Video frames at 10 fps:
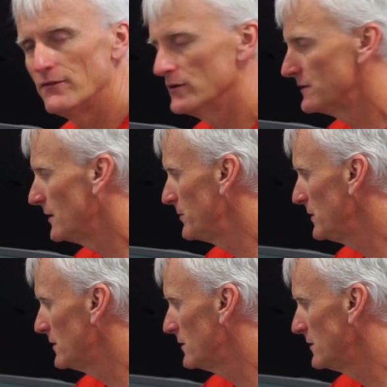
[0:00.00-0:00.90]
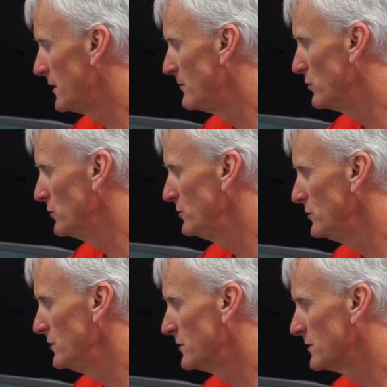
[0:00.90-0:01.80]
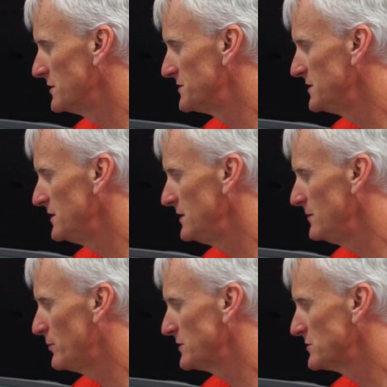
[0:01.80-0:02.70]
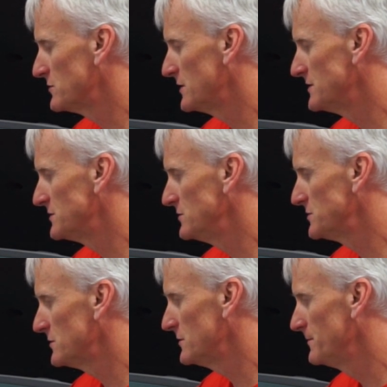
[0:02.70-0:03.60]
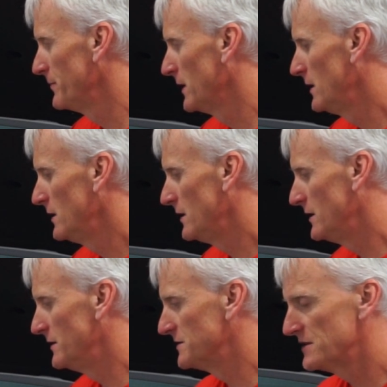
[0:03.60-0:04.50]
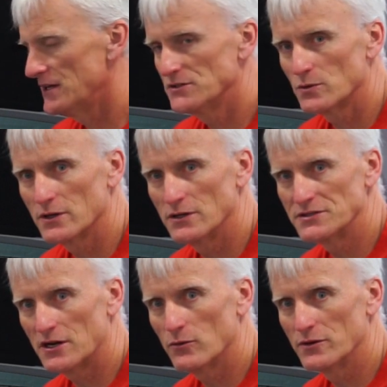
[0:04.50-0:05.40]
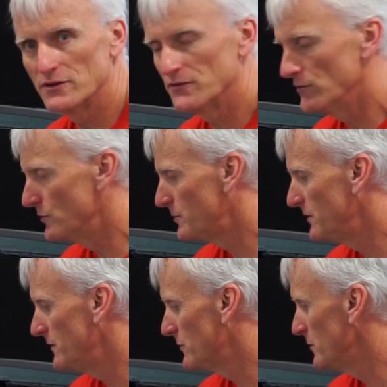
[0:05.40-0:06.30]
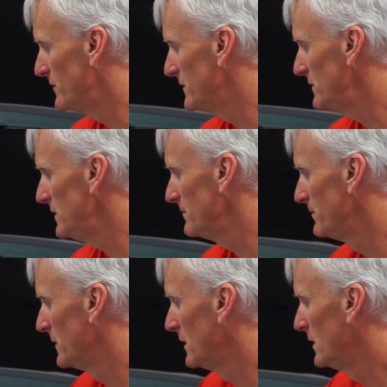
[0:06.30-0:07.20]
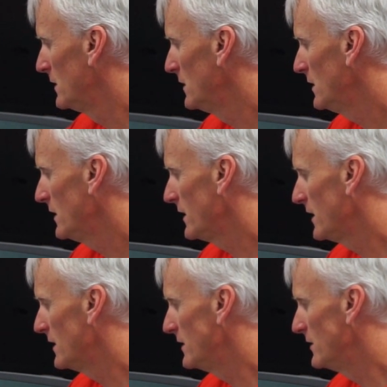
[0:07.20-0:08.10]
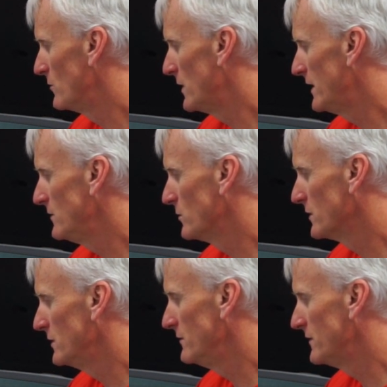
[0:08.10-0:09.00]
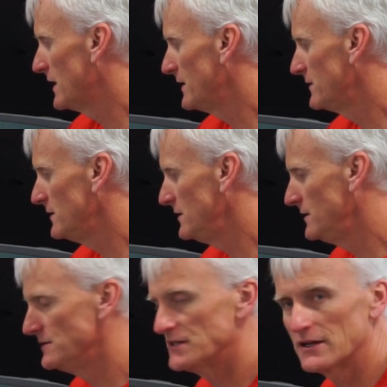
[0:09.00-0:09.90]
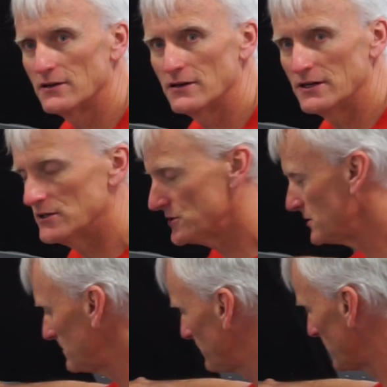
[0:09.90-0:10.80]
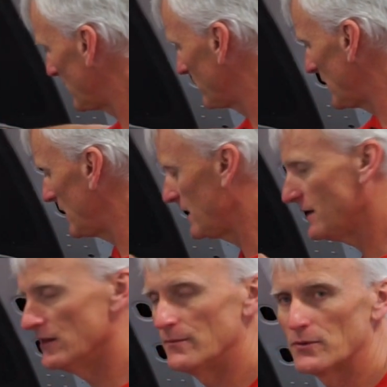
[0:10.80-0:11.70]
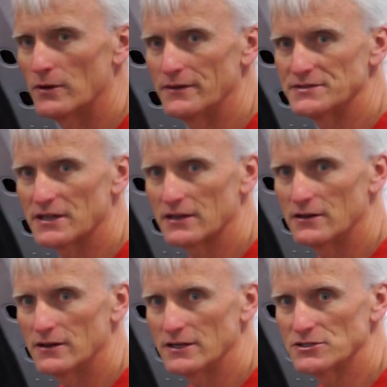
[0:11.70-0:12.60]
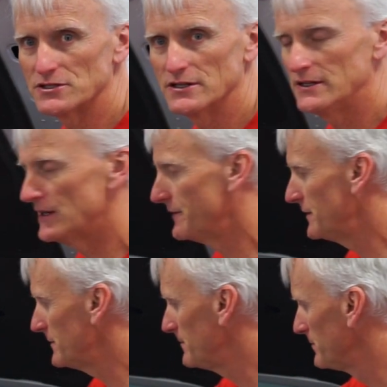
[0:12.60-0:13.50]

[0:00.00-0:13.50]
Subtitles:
hooked up here, in blue, you're going to see the pressure transducer, and in this case, we're going to start with this Fluke PV350. And in red, where we've got the secondary ignition, I've got a clip around the secondary ignition lead down there.